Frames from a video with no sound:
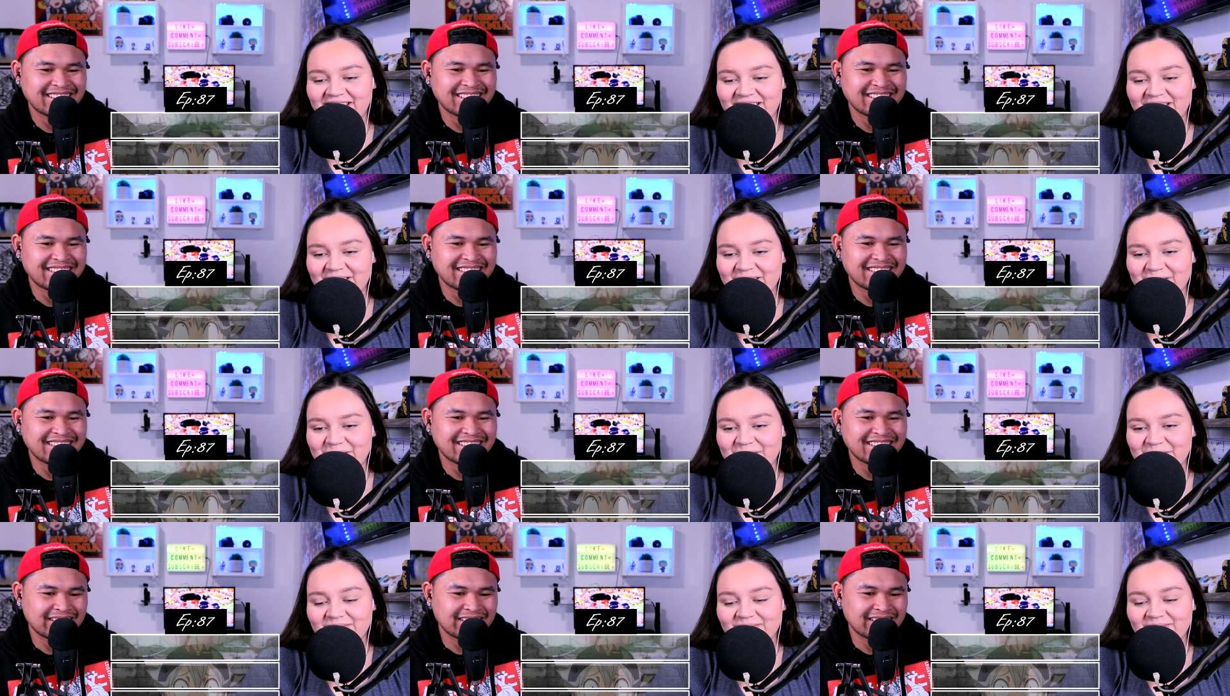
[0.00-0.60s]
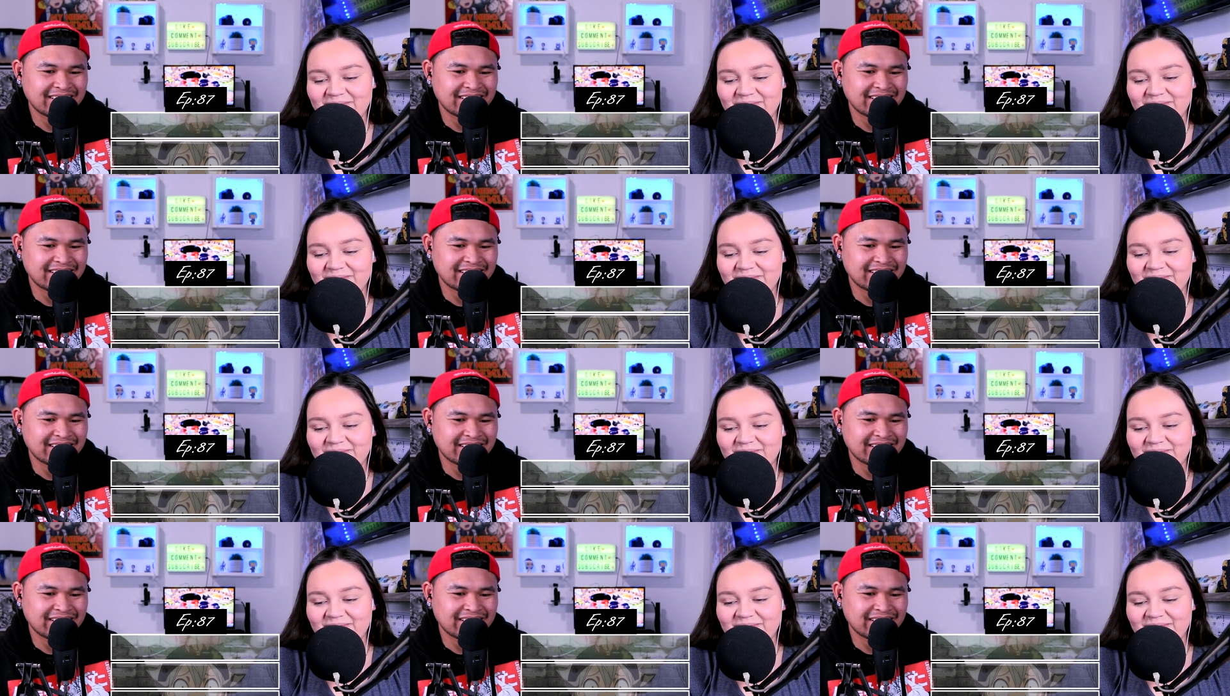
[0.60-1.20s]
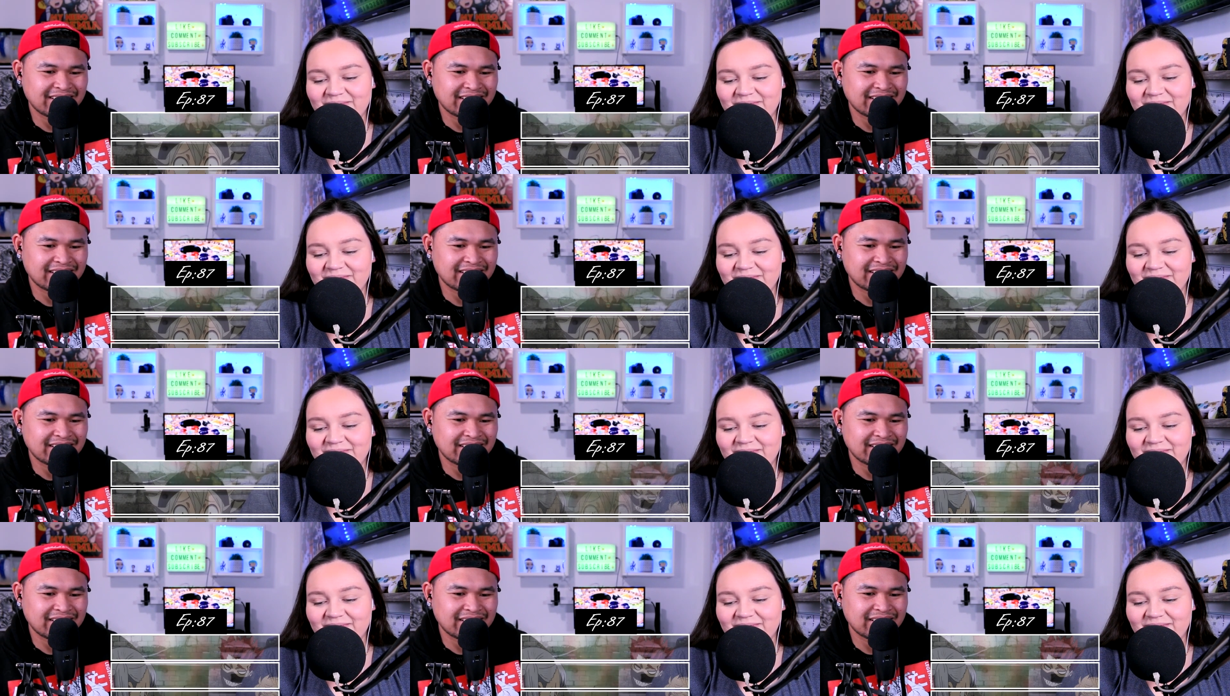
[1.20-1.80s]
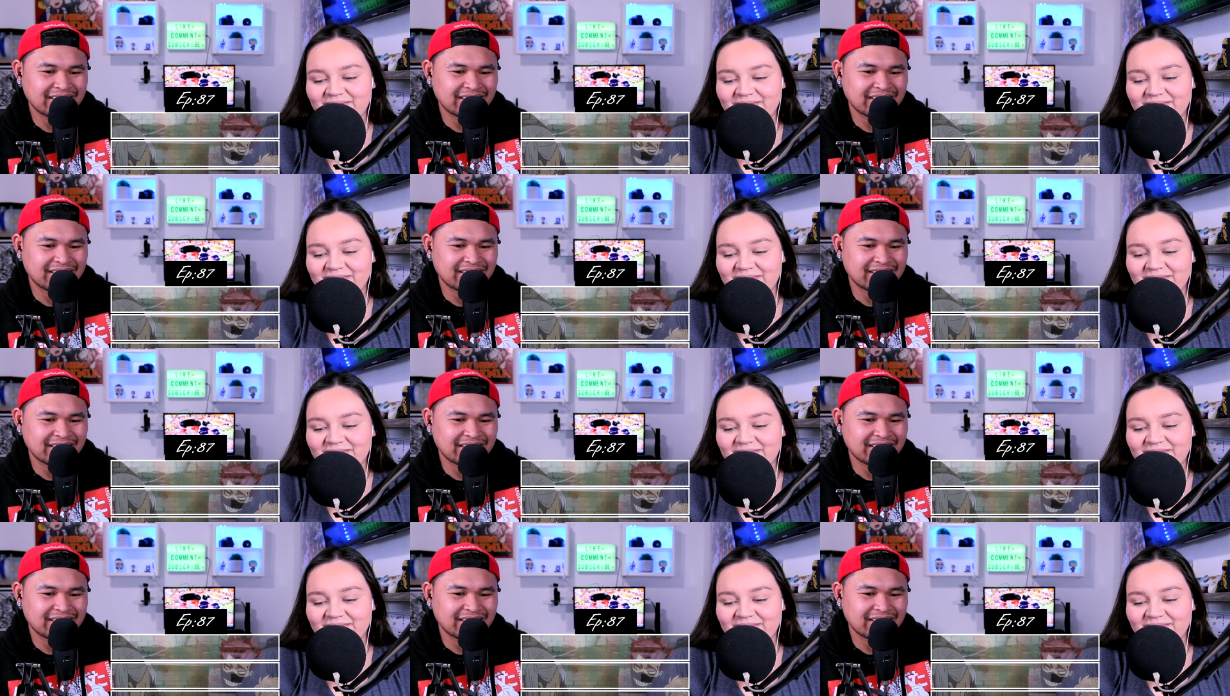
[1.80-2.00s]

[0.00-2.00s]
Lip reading: No one is speaking in this clip.